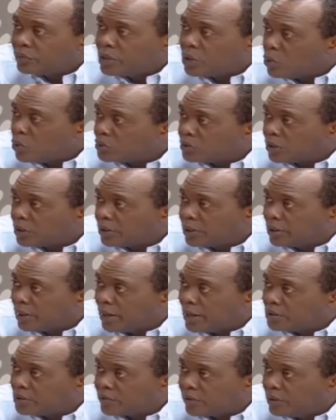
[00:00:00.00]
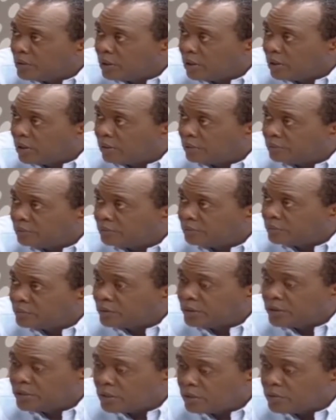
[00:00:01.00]
he wasn't going to last very long.
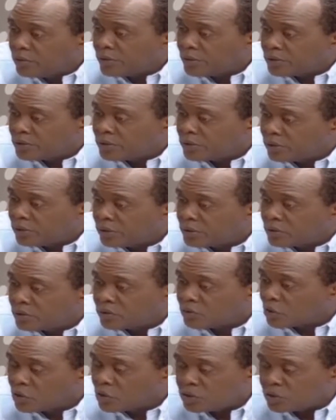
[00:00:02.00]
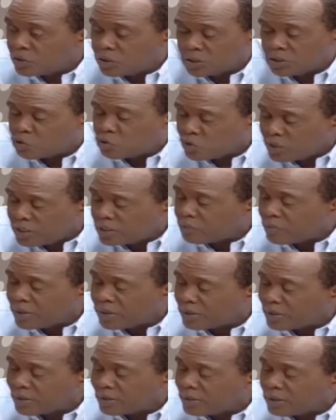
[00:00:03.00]
He knew this
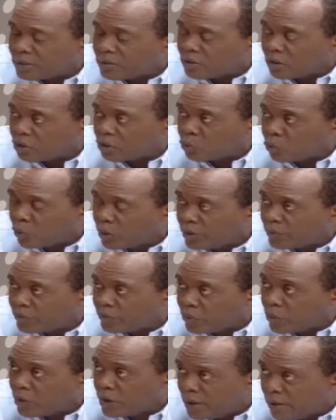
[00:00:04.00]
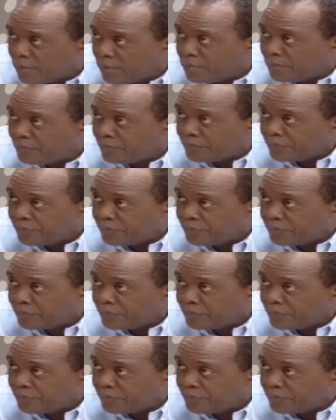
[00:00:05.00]
treatment did not work for him.